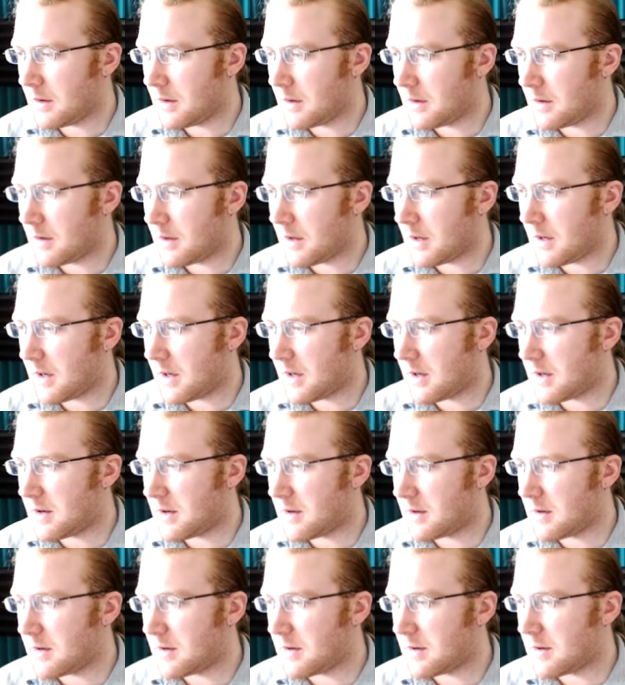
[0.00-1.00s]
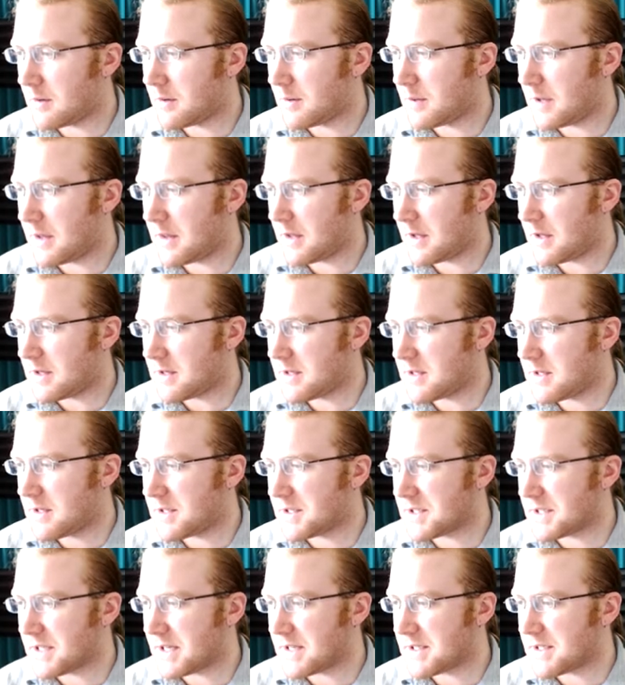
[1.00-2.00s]
I think I did
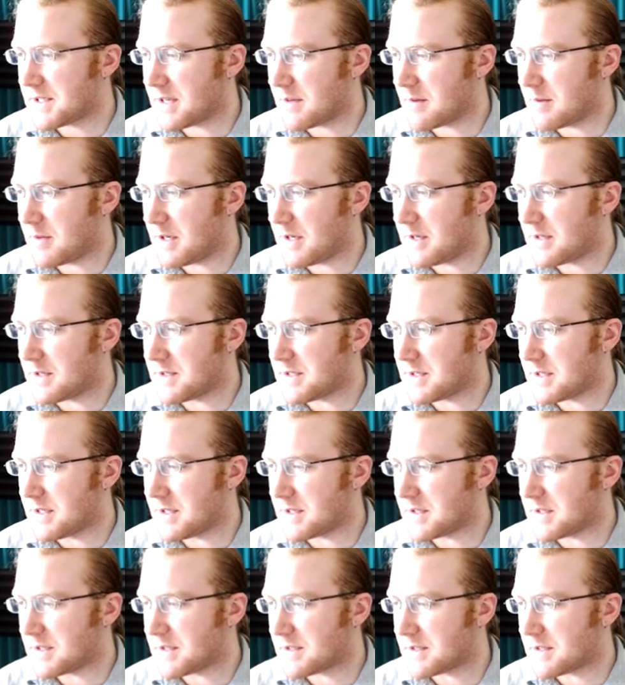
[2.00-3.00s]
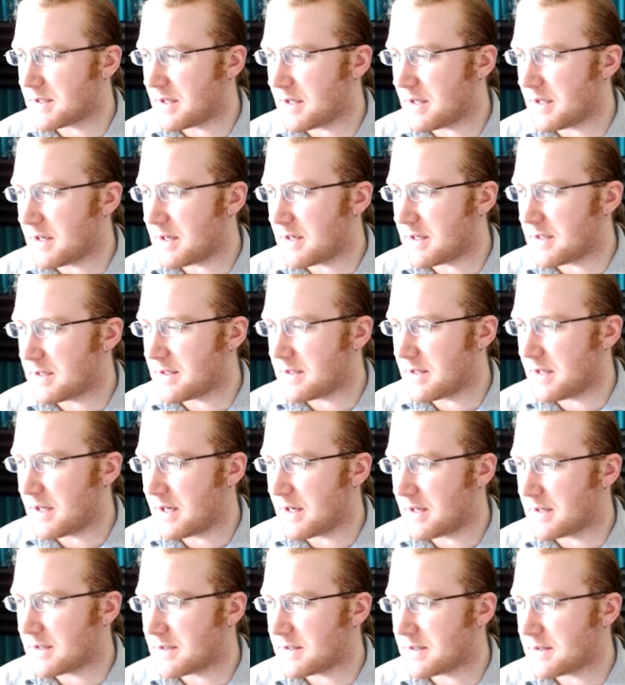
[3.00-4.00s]
this last time and he does this, and then I did
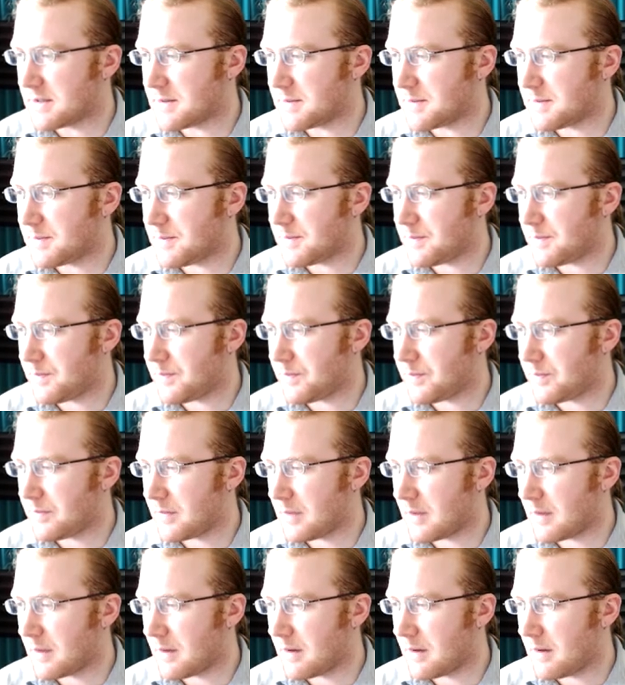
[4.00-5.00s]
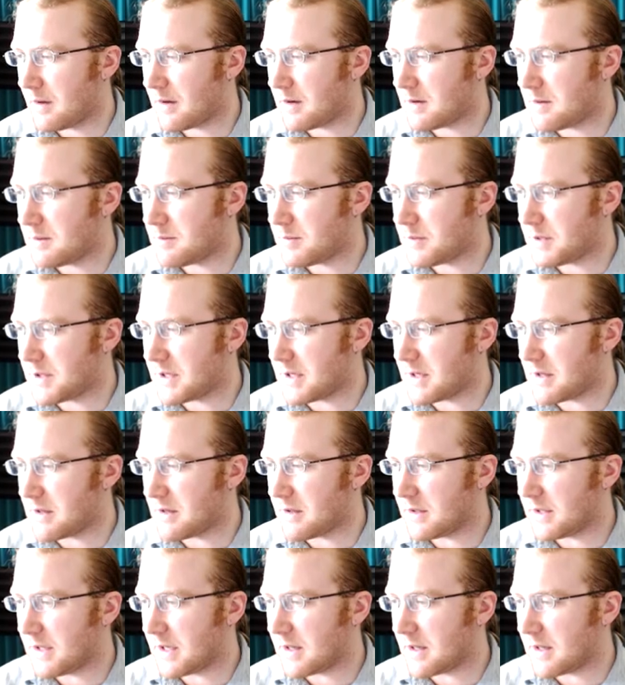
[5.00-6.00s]
that. I didn't
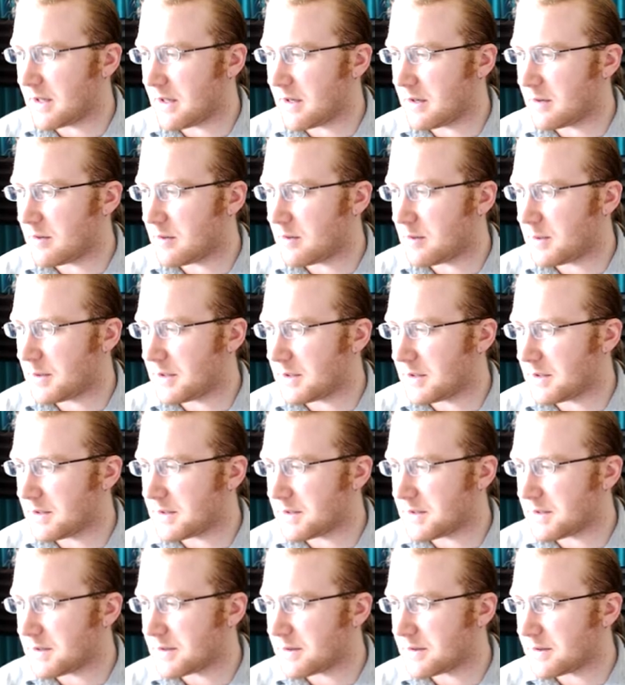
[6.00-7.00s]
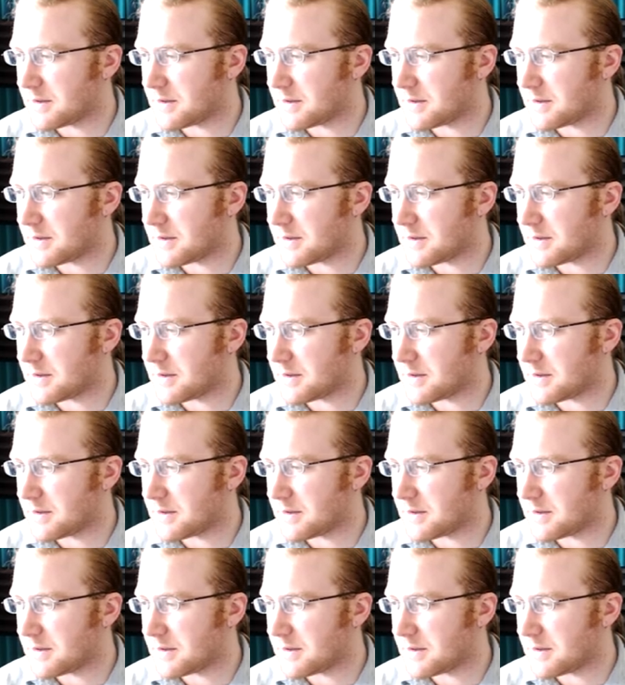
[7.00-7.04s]
particularly like that. What about this?